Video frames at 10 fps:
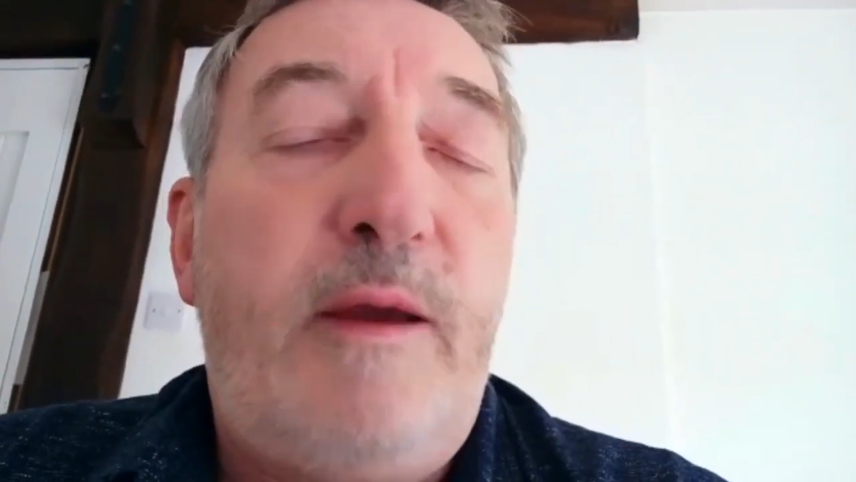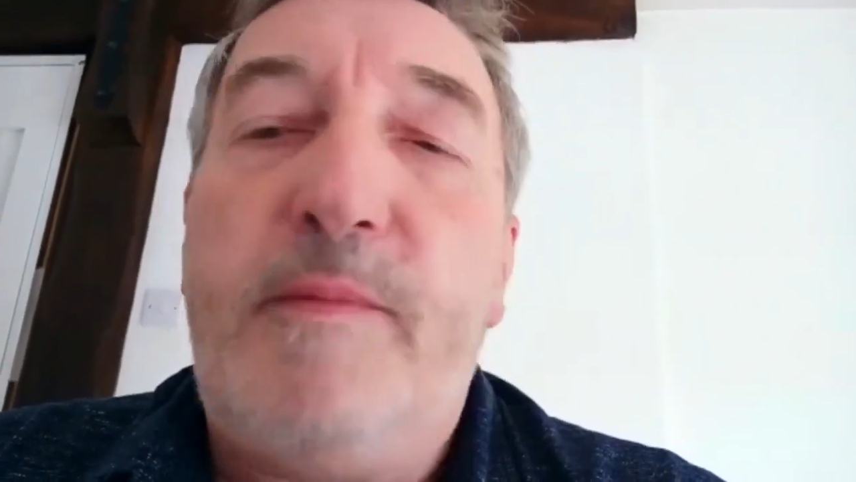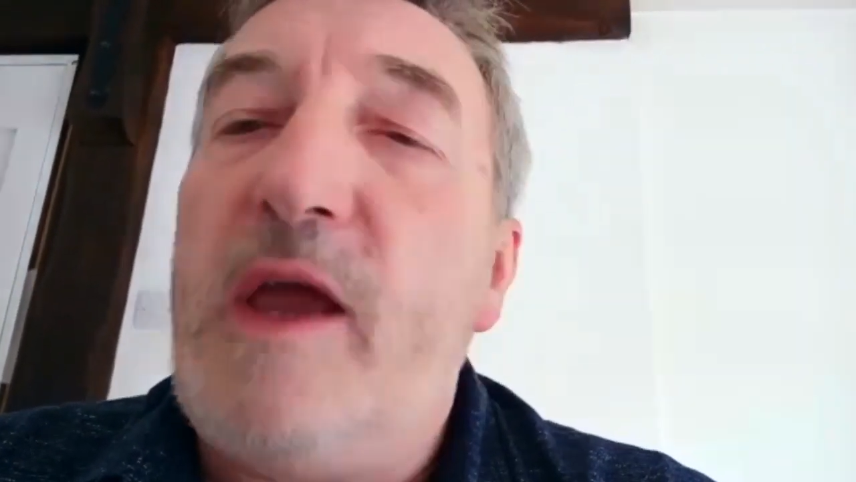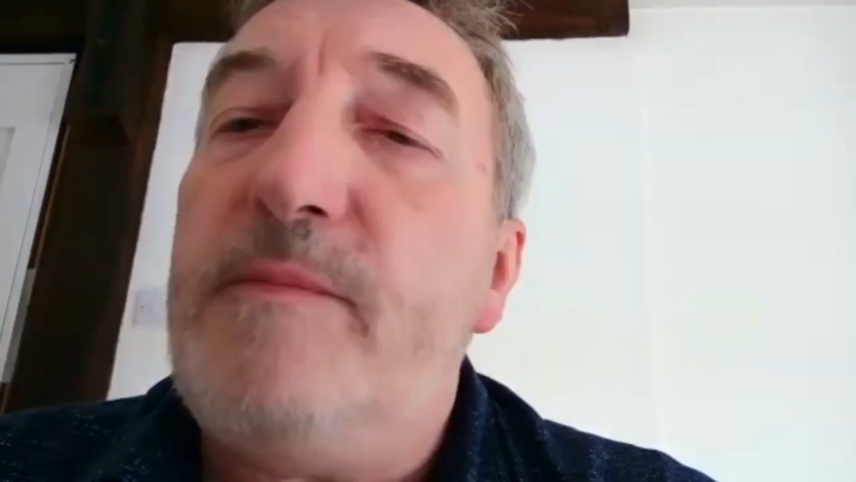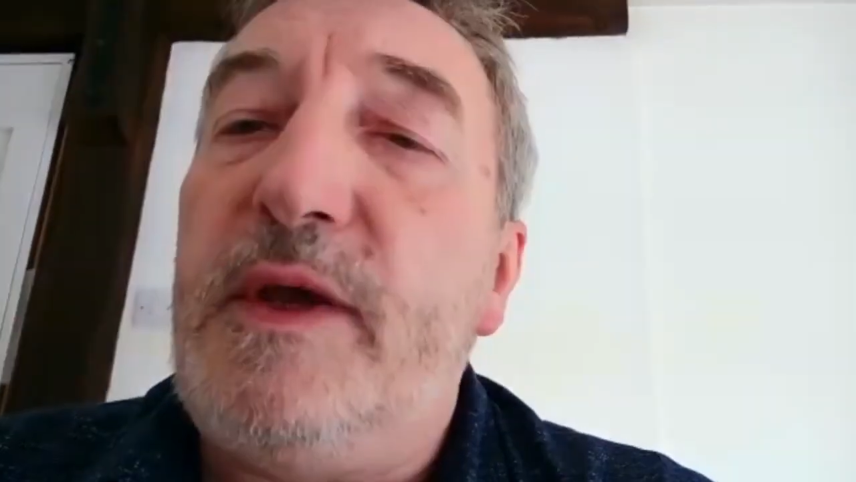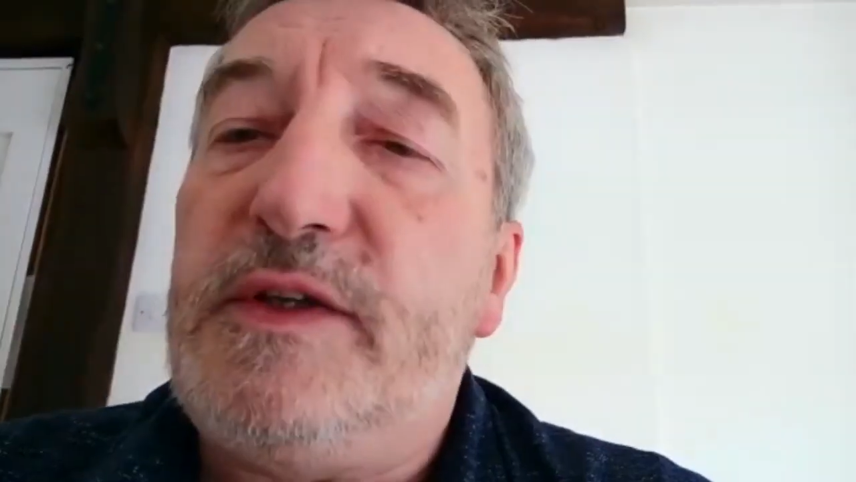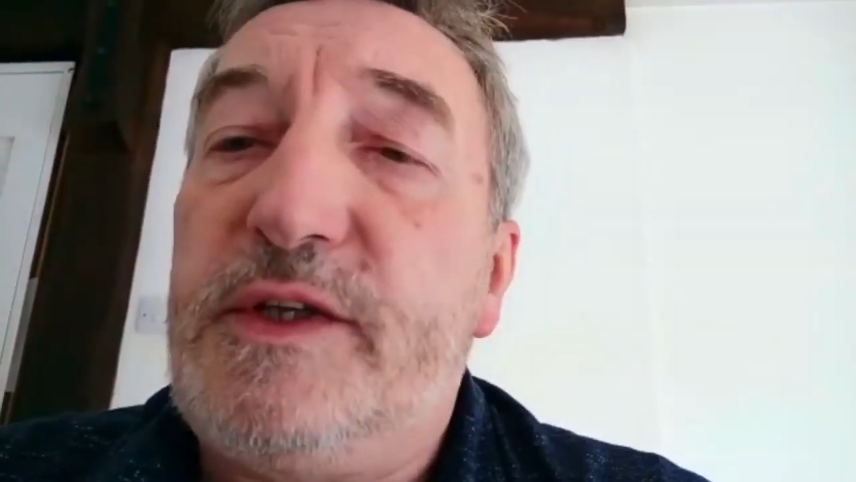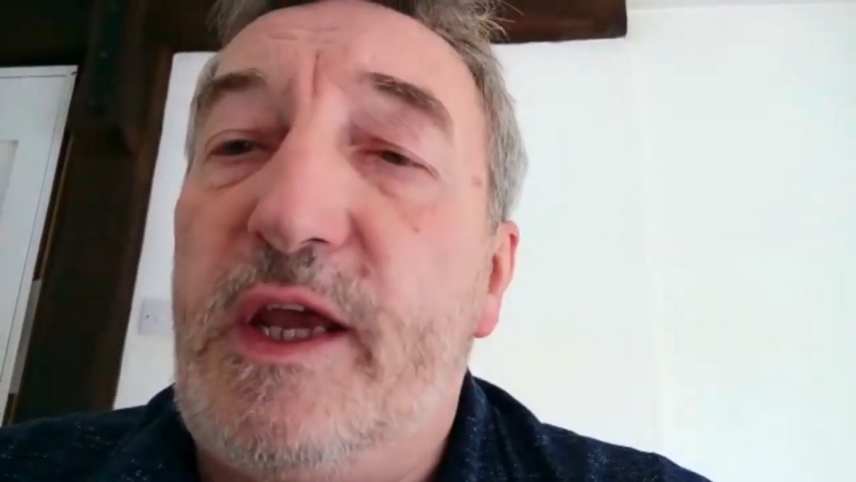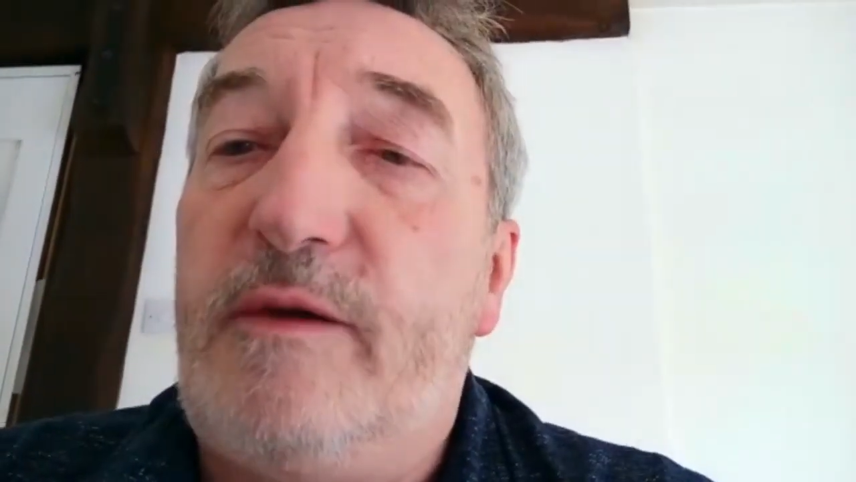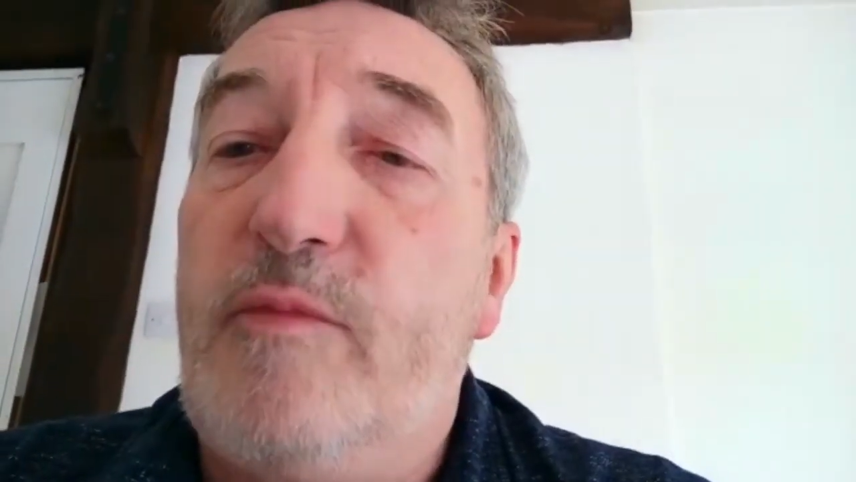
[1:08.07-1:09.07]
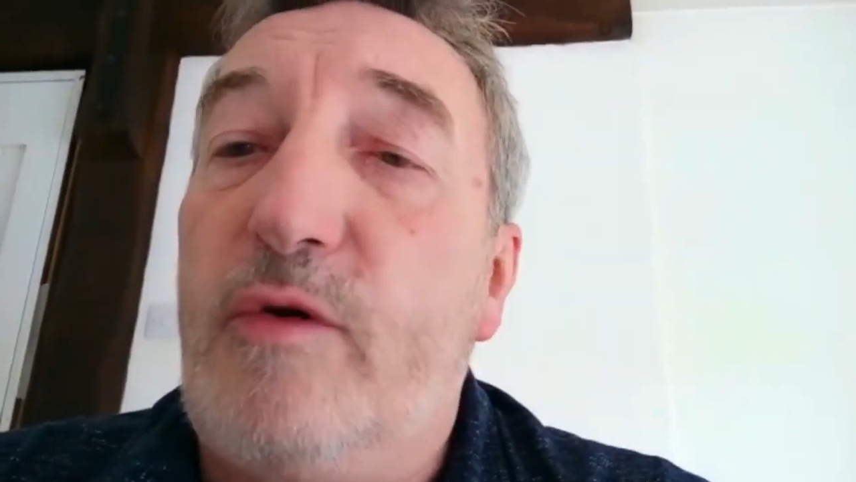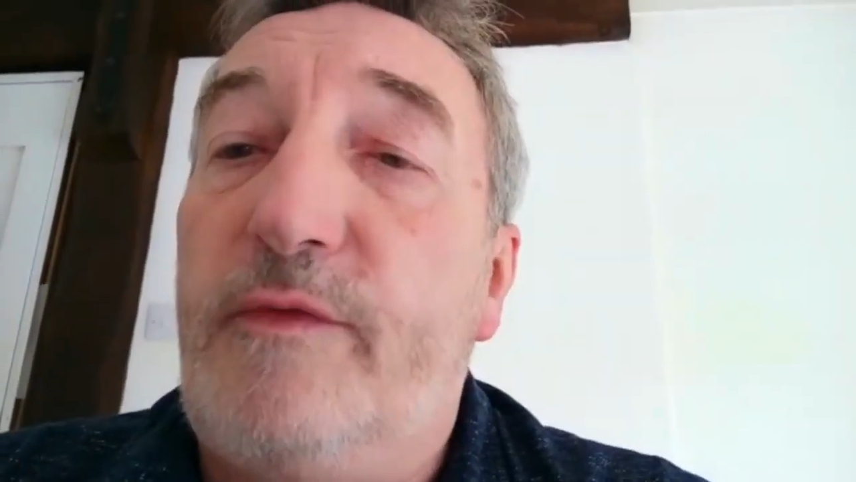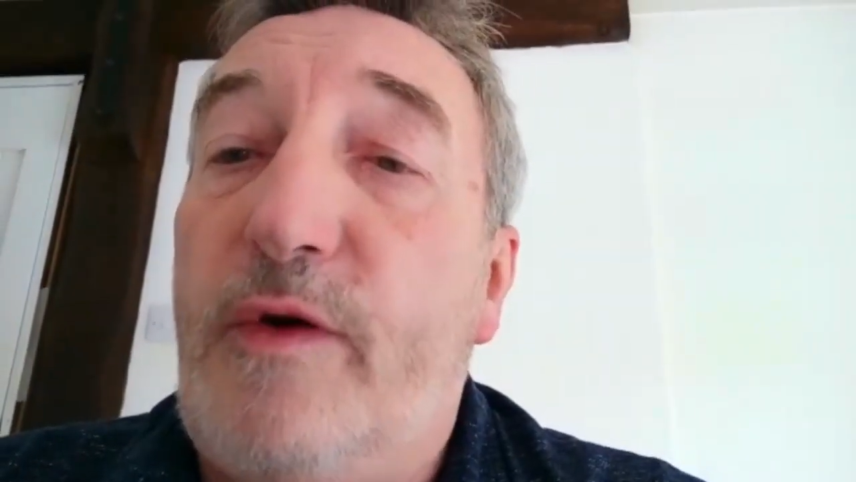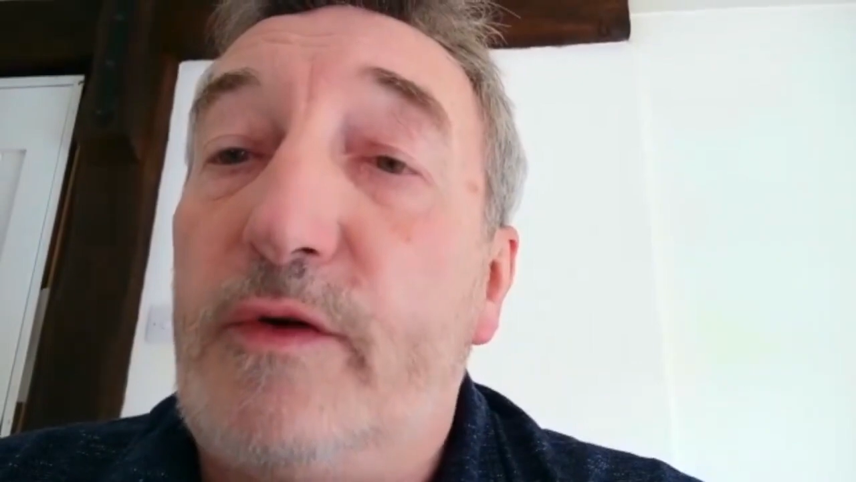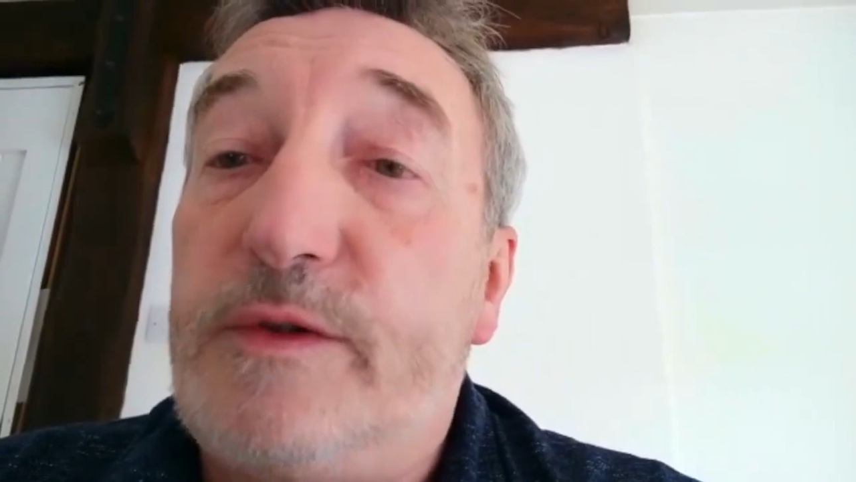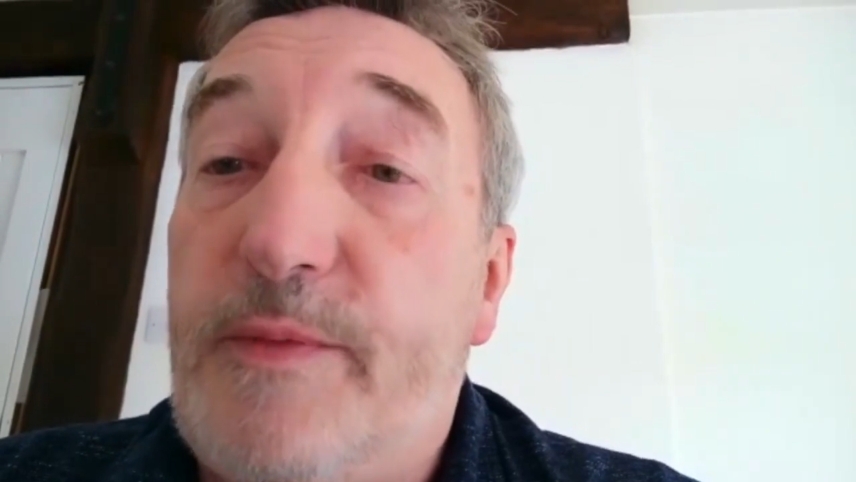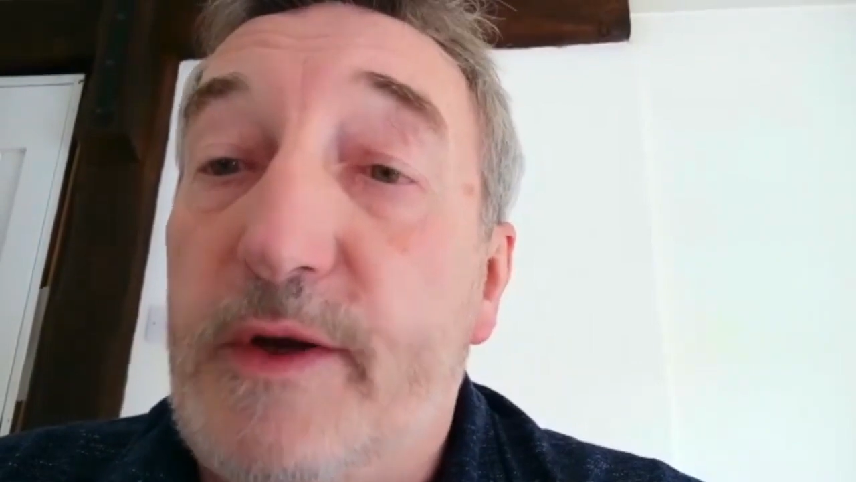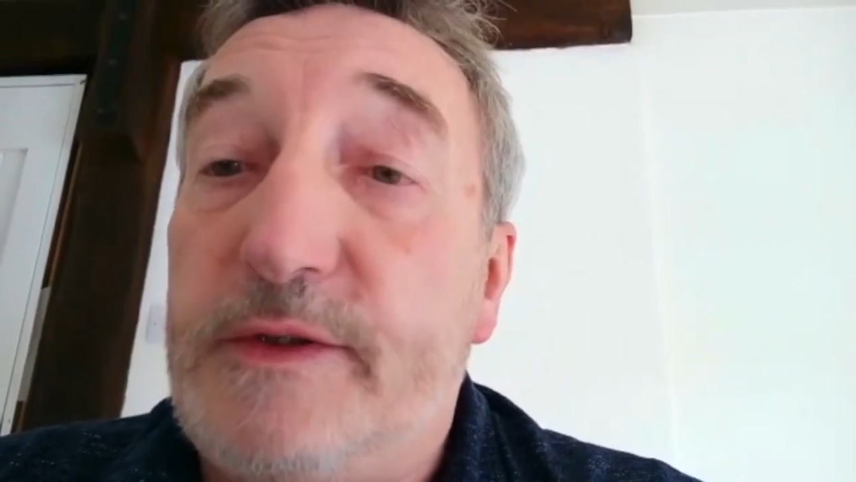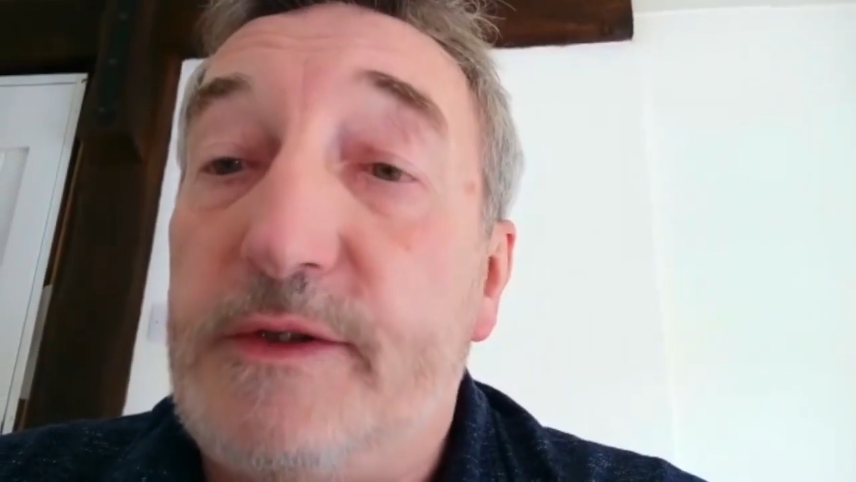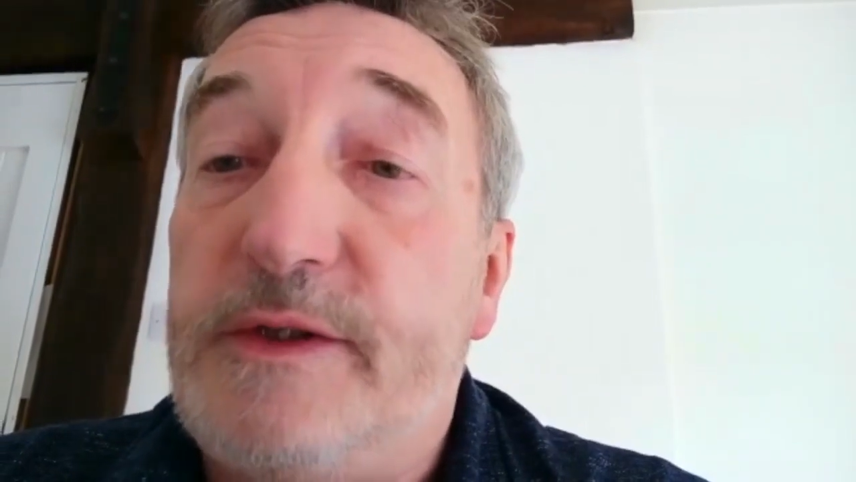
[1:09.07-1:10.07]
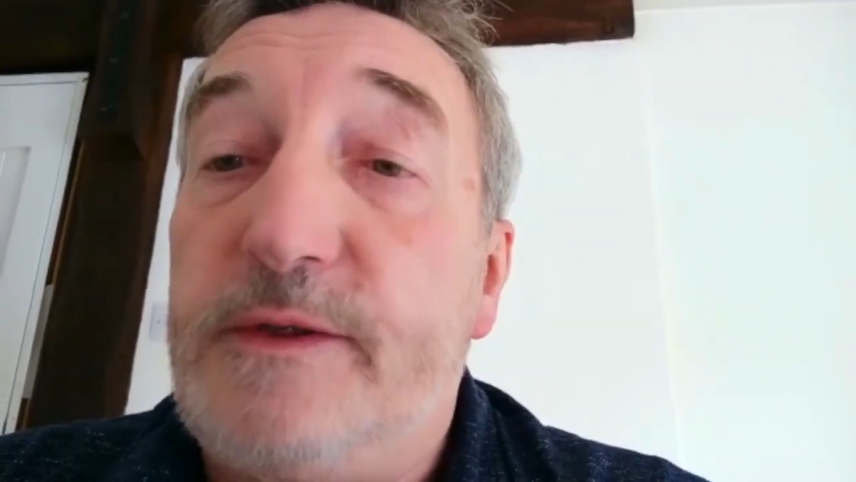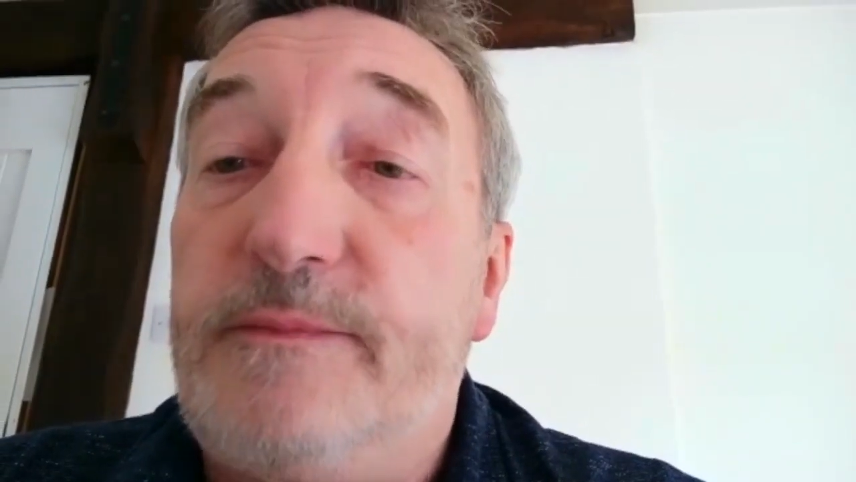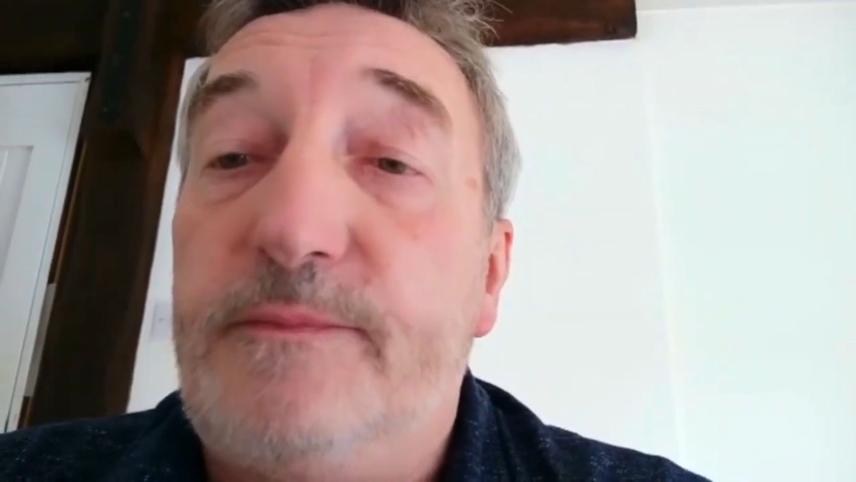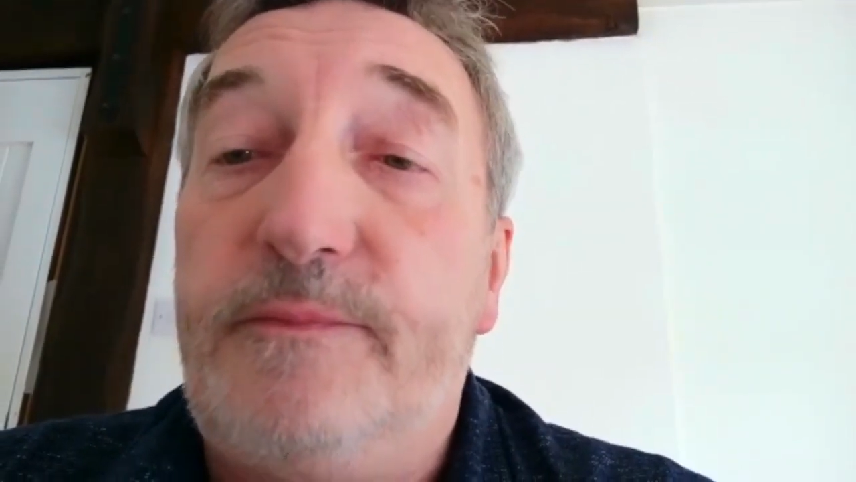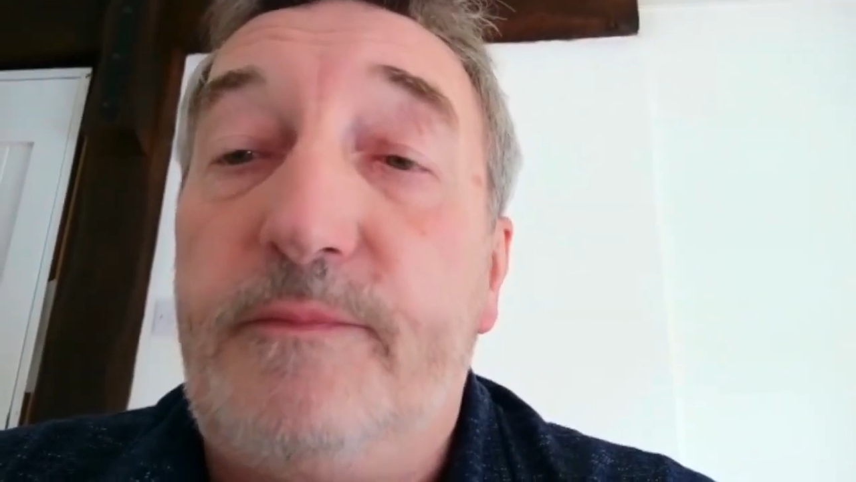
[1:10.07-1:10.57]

It made me seek more of God's presence.